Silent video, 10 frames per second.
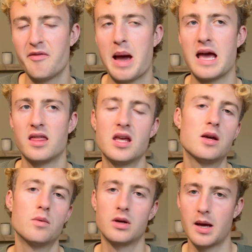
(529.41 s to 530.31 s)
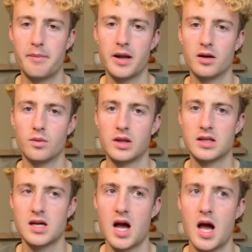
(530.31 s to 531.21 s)
but I think it will get better with
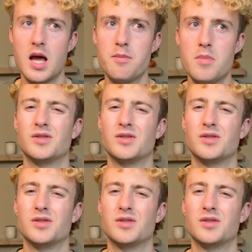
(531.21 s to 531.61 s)
time.